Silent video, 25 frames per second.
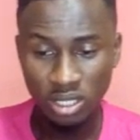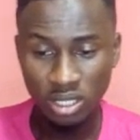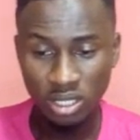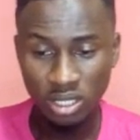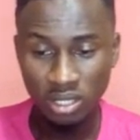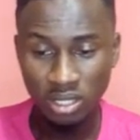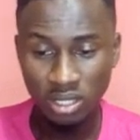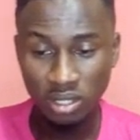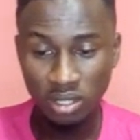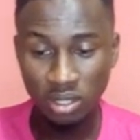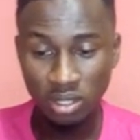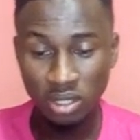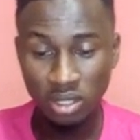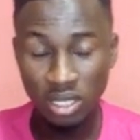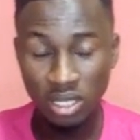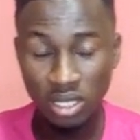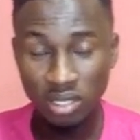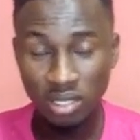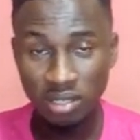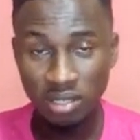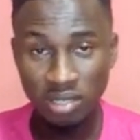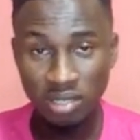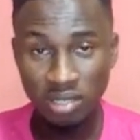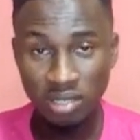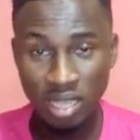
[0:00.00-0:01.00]
take
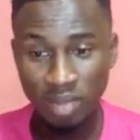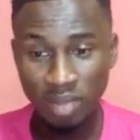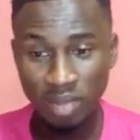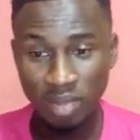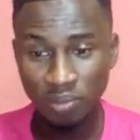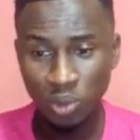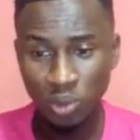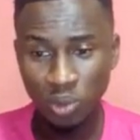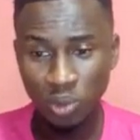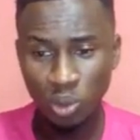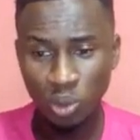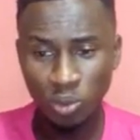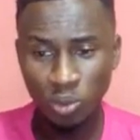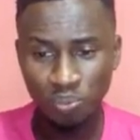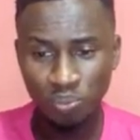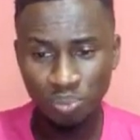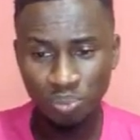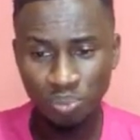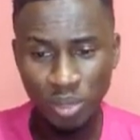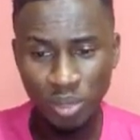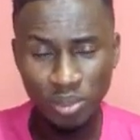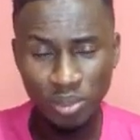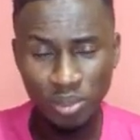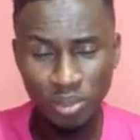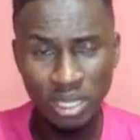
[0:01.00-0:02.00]
the time to
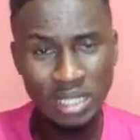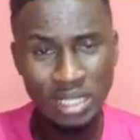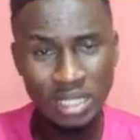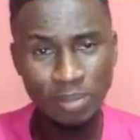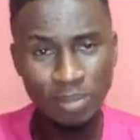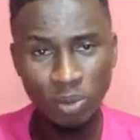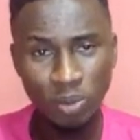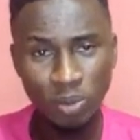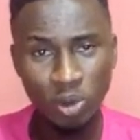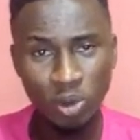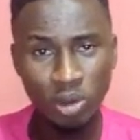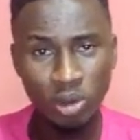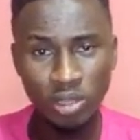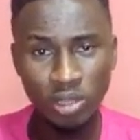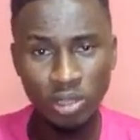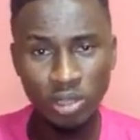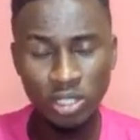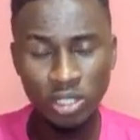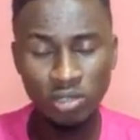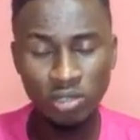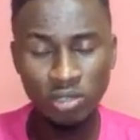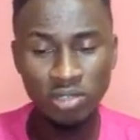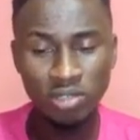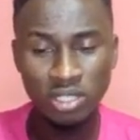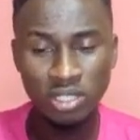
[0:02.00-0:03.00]
maybe explore
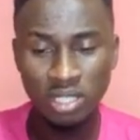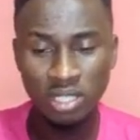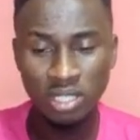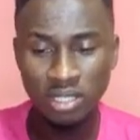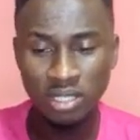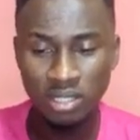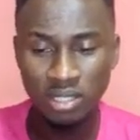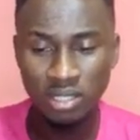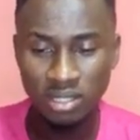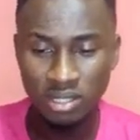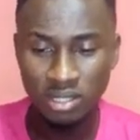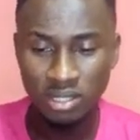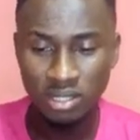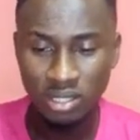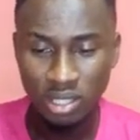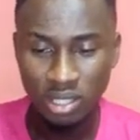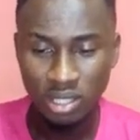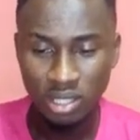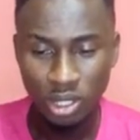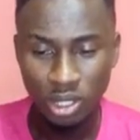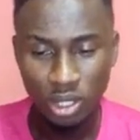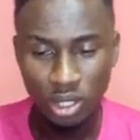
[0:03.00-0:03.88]
each of these settings.